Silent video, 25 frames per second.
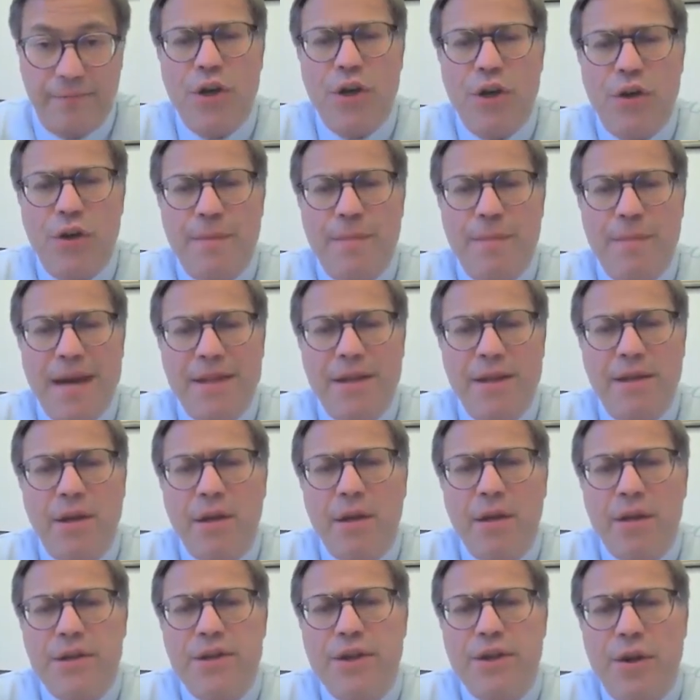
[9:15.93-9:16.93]
So the
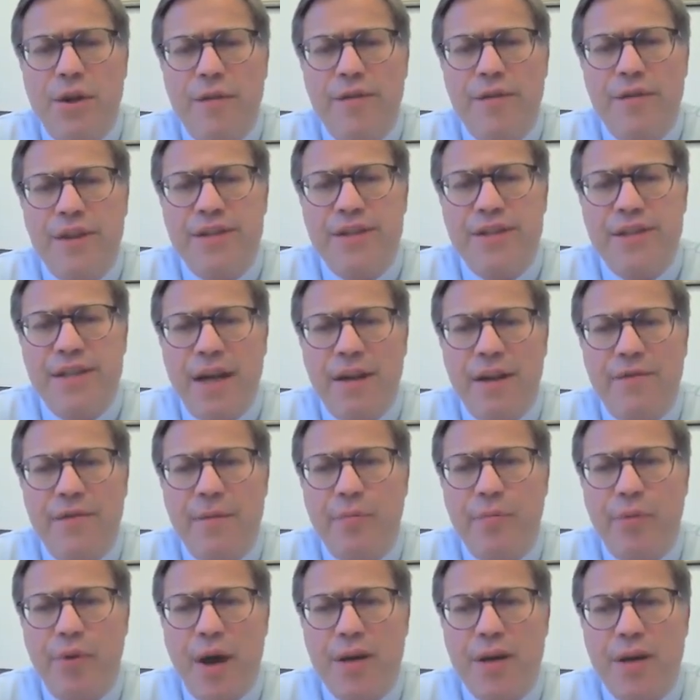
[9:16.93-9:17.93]
methodology of this
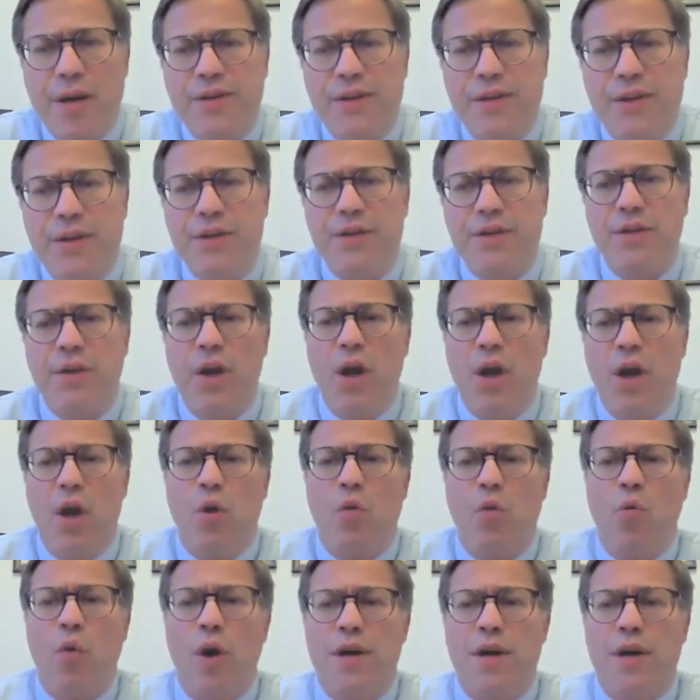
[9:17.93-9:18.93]
Delphi process
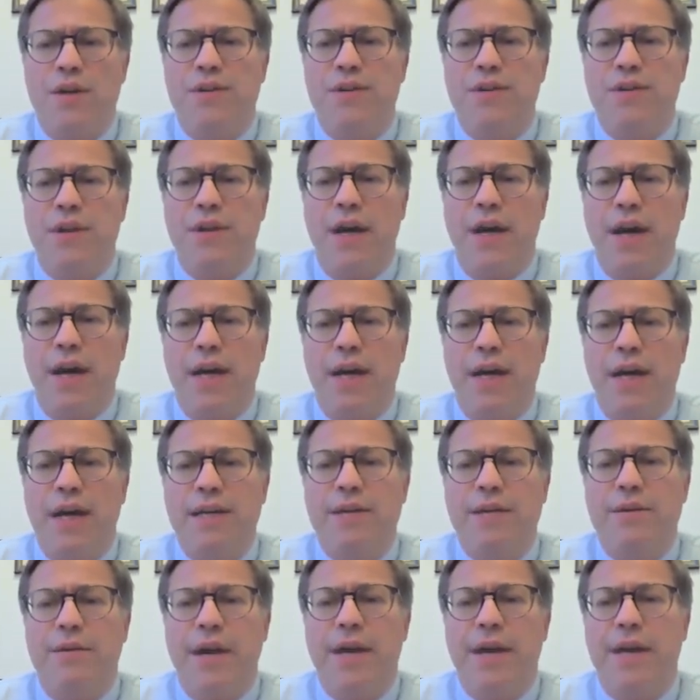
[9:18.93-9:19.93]
was a
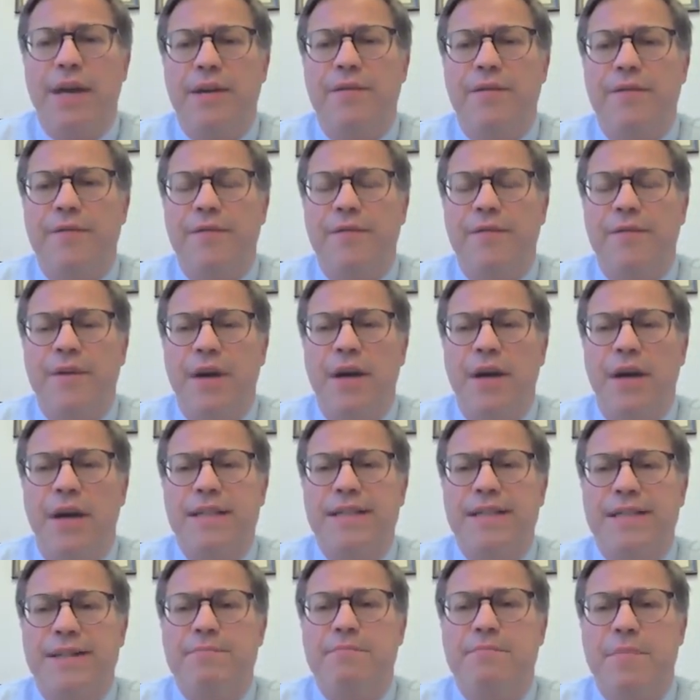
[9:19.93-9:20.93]
iterative
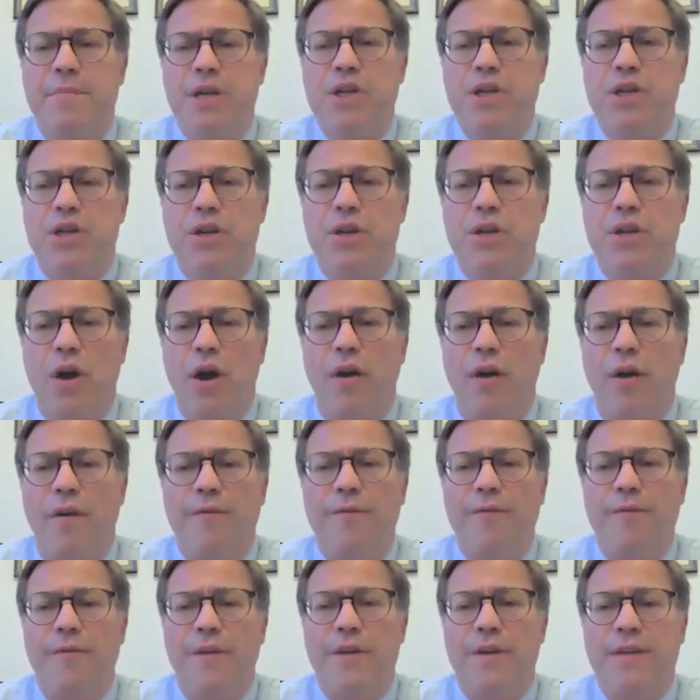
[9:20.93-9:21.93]
submission
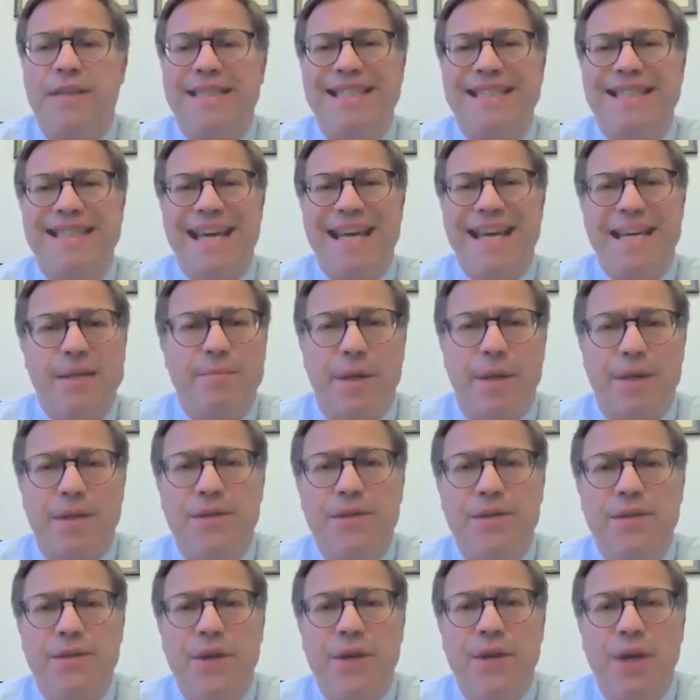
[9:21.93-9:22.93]
of
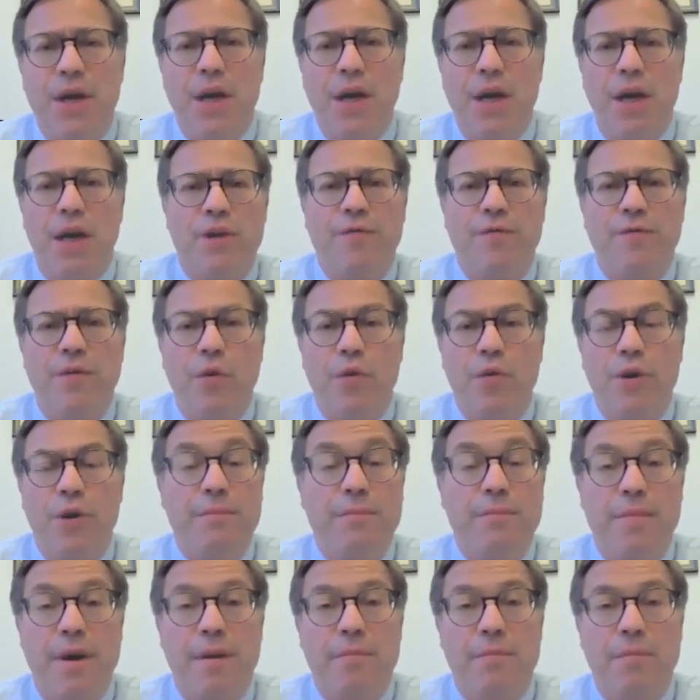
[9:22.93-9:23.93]
statements to the
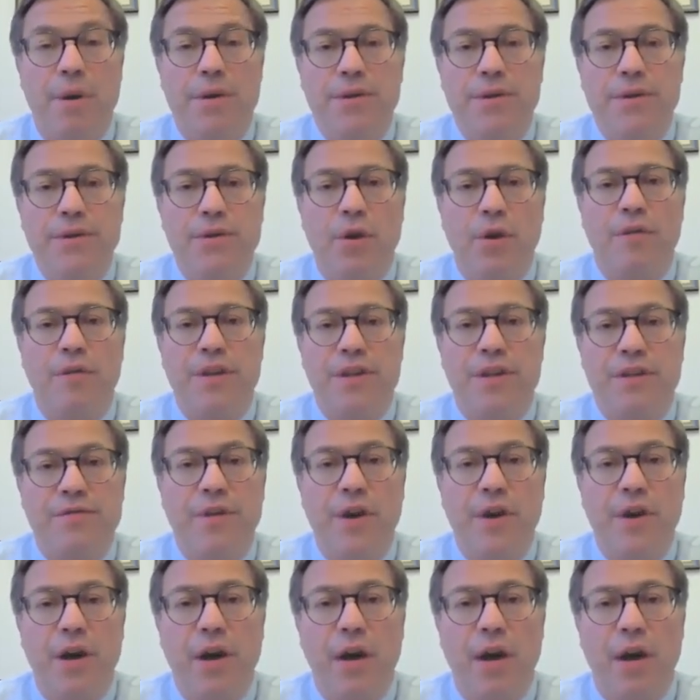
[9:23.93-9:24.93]
voting members of
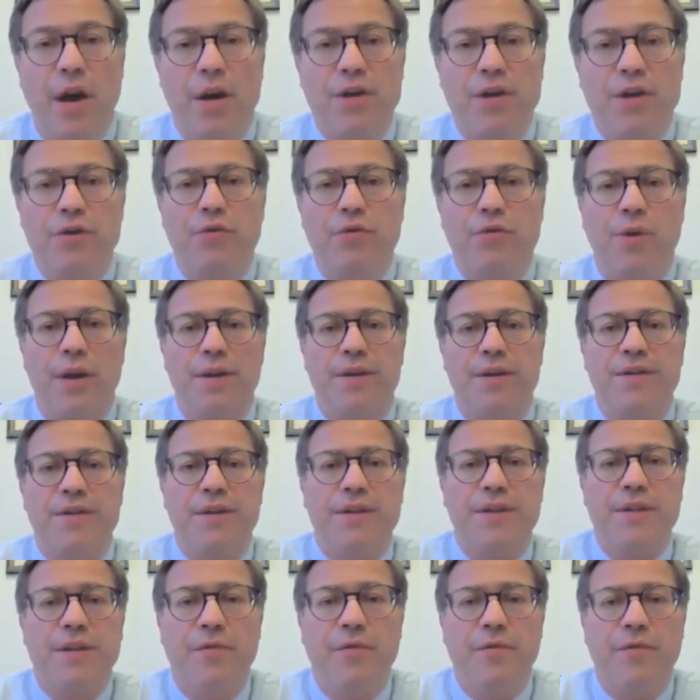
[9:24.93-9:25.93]
this very large
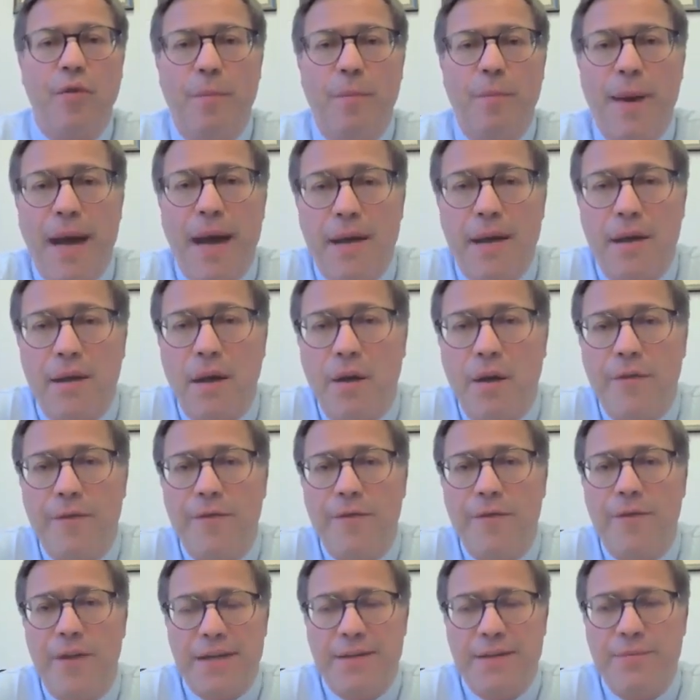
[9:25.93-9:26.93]
264 panel
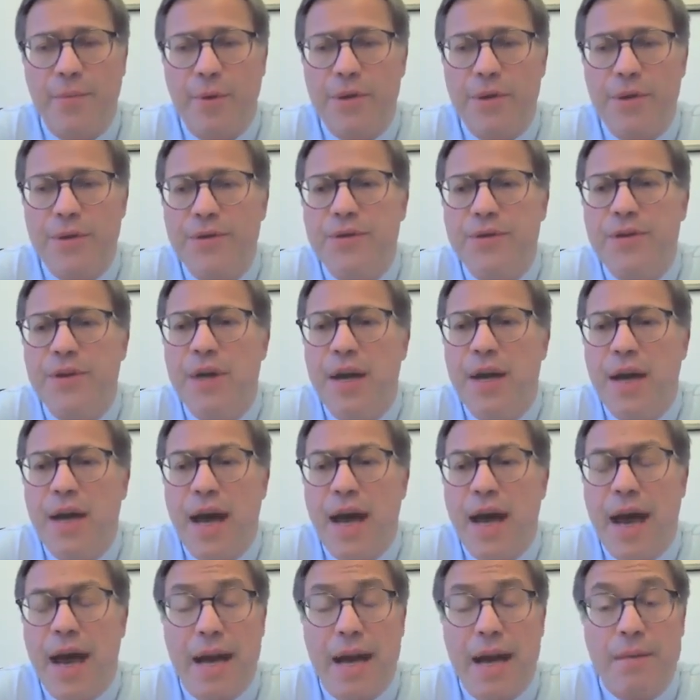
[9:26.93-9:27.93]
of experts
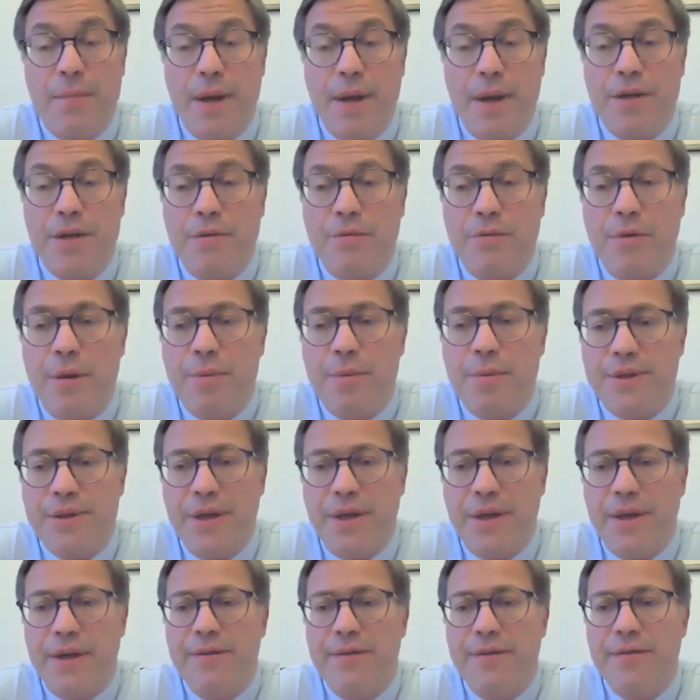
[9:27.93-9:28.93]
and patient
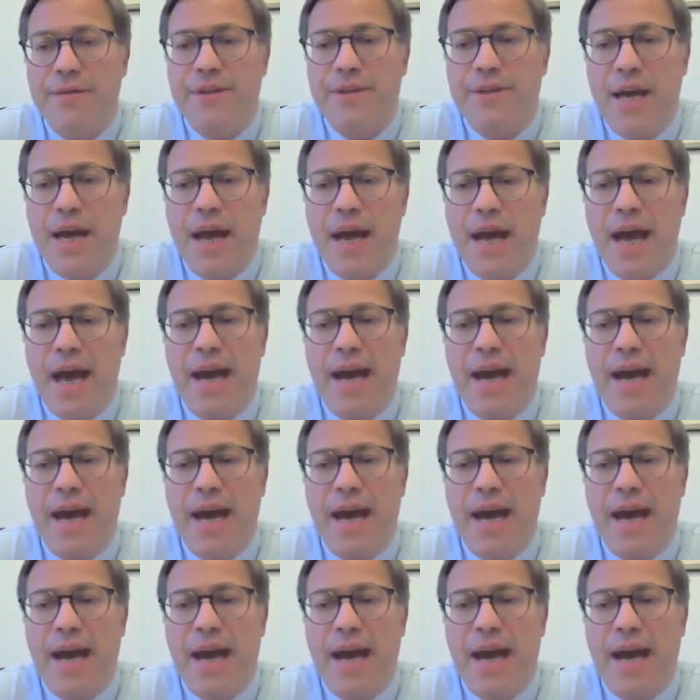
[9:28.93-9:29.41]
representatives.